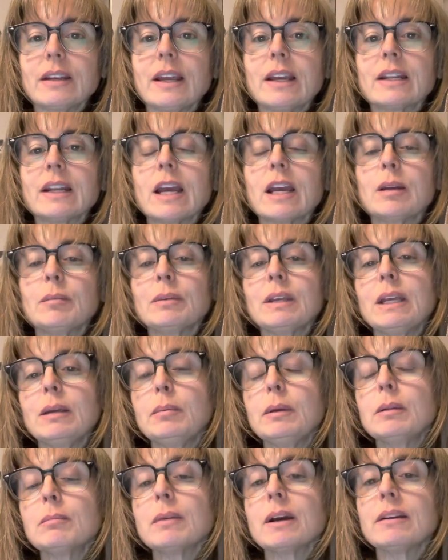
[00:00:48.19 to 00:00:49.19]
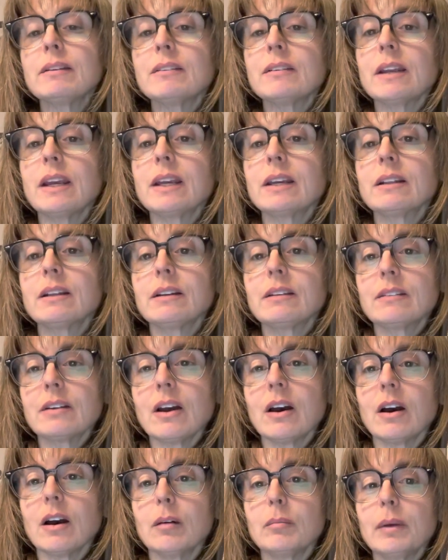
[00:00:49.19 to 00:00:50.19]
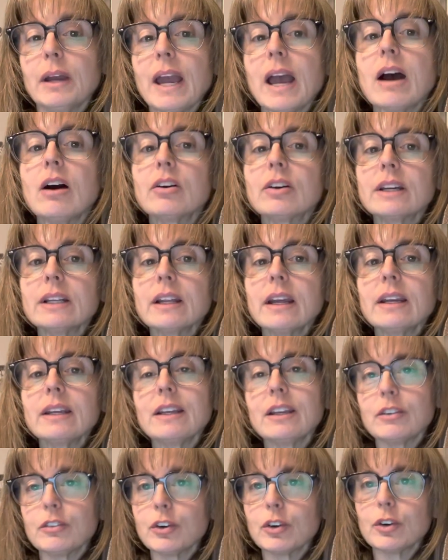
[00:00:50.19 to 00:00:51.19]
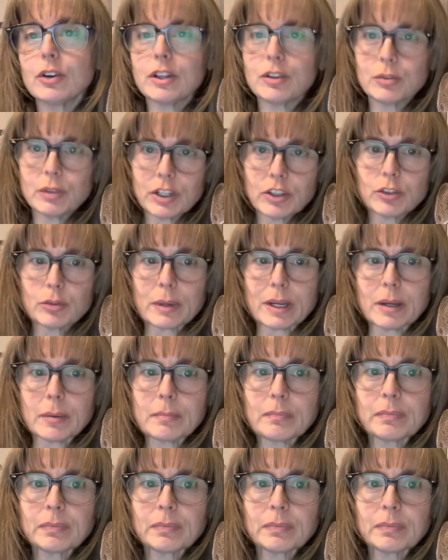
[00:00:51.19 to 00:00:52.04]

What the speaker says: and I am keeping my snake in a tub. How can I give her enrichment?